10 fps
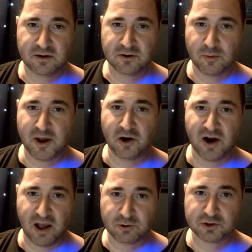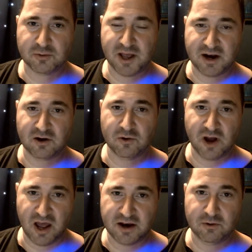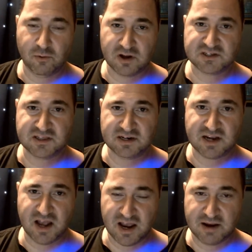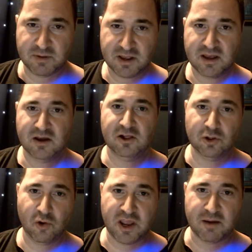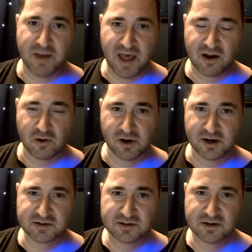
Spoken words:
No matter how traumatic or not it was at the time, looking back on it